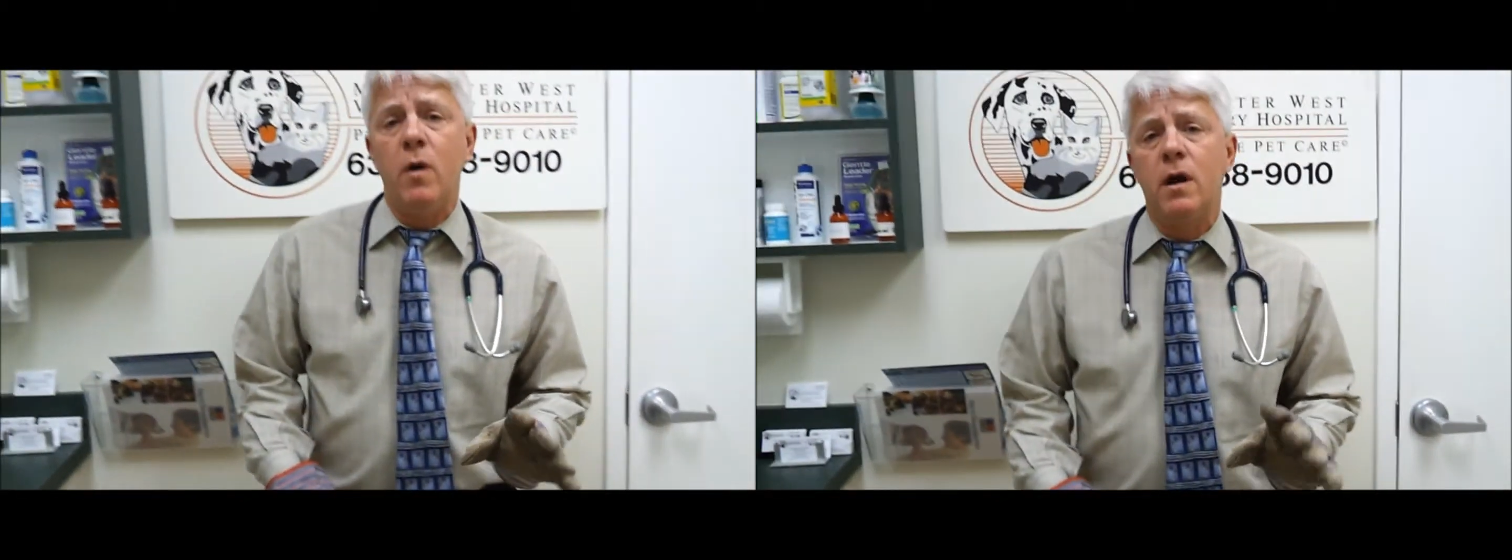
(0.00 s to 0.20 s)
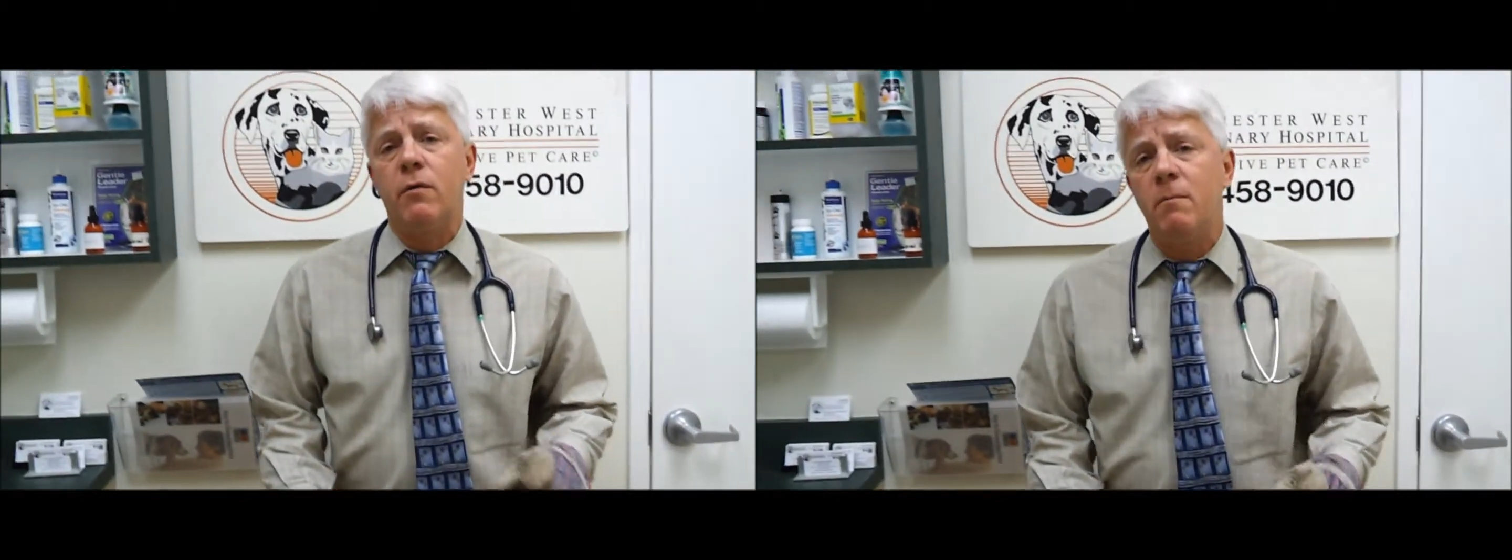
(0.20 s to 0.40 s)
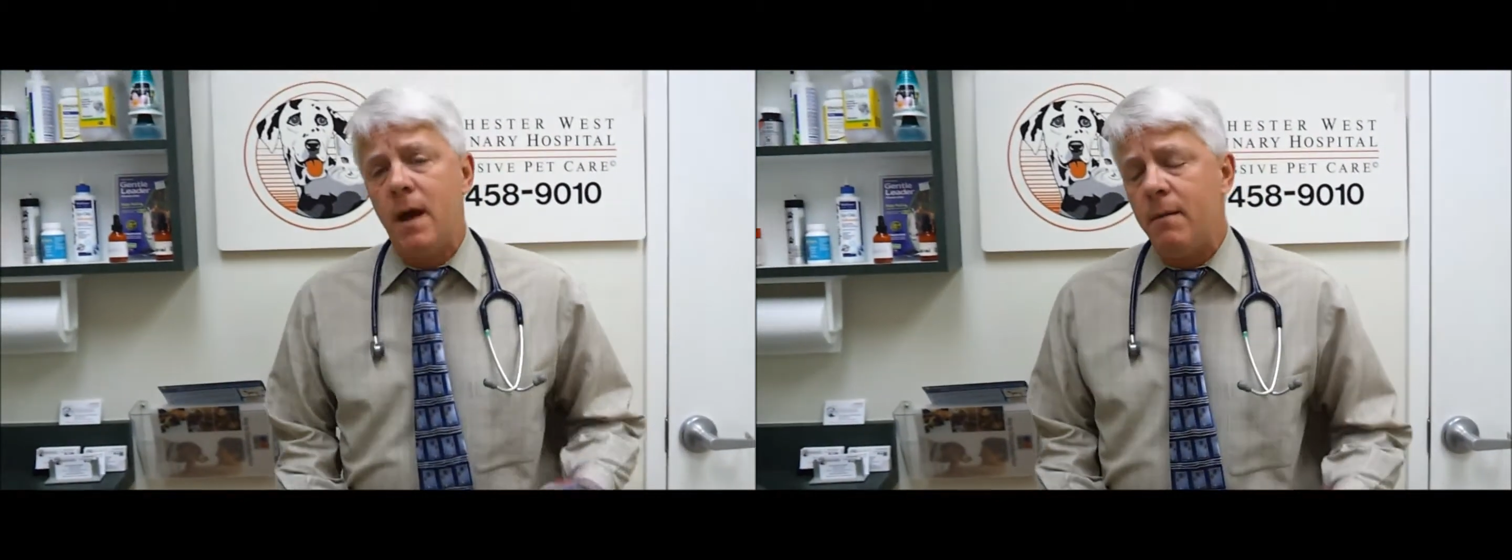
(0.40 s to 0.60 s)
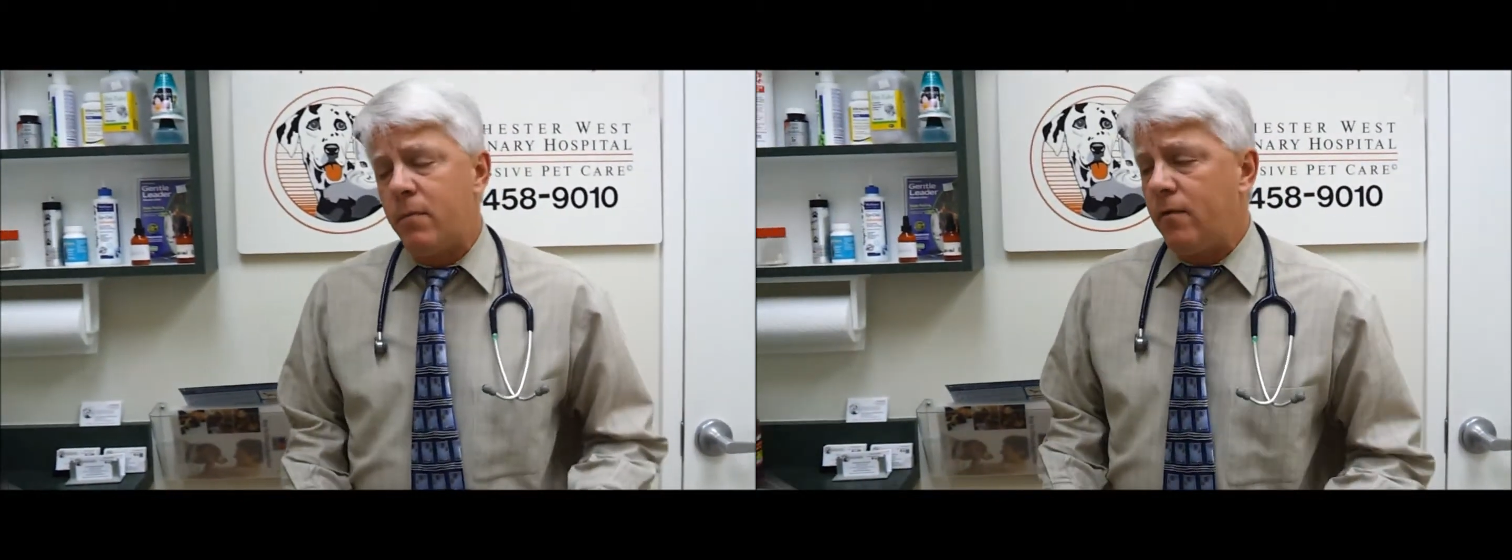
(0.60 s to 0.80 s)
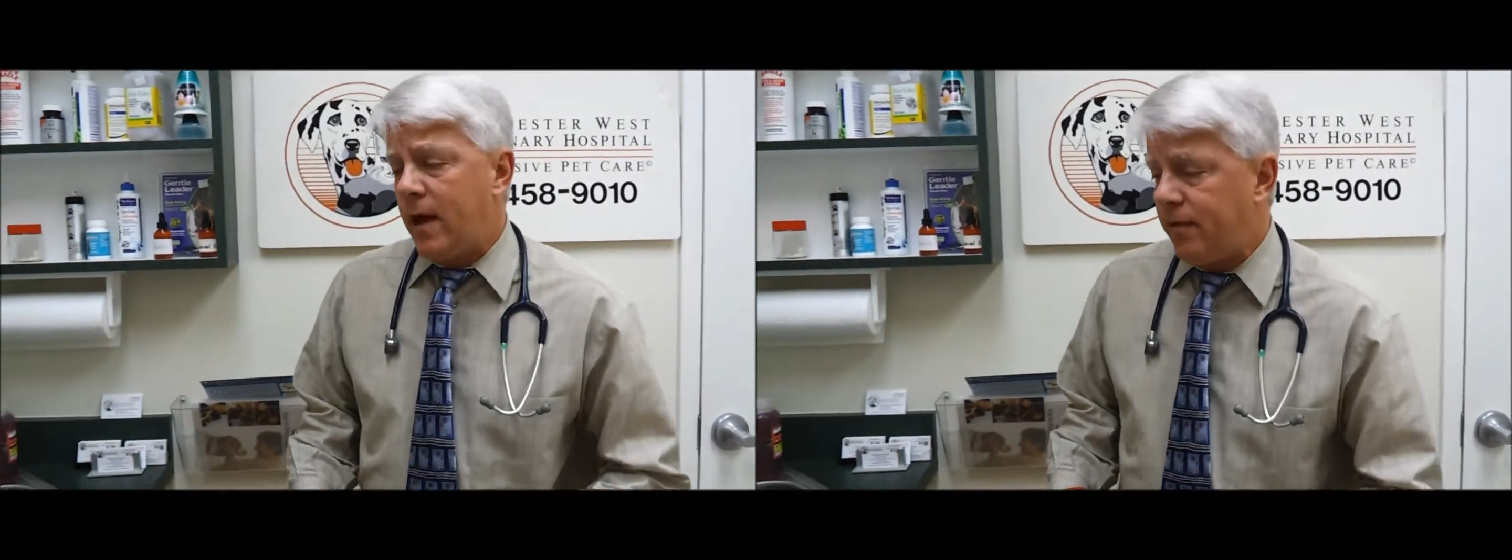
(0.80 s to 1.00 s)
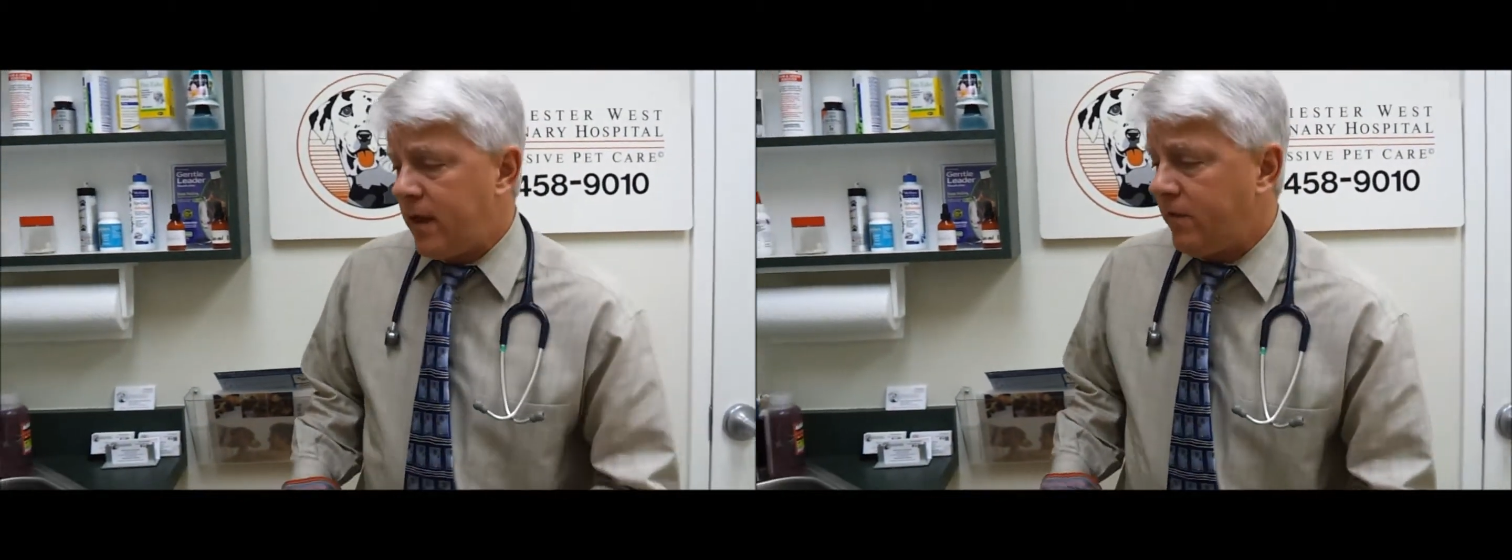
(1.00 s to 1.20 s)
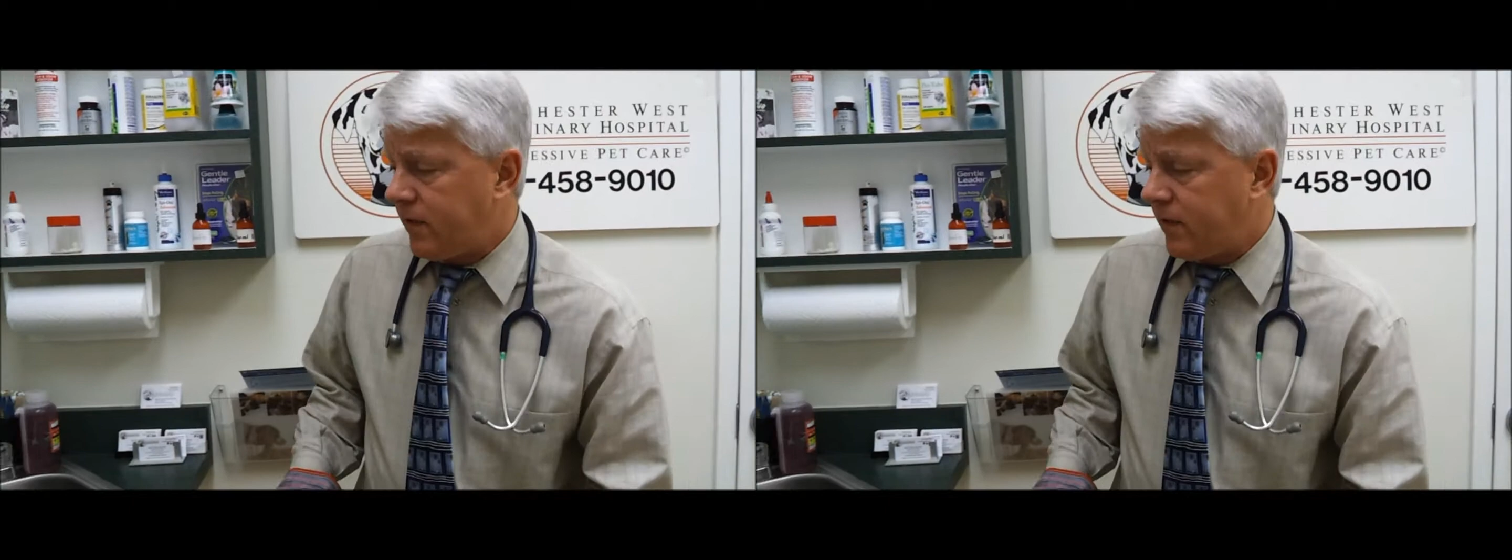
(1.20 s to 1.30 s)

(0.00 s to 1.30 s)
we want to remember that these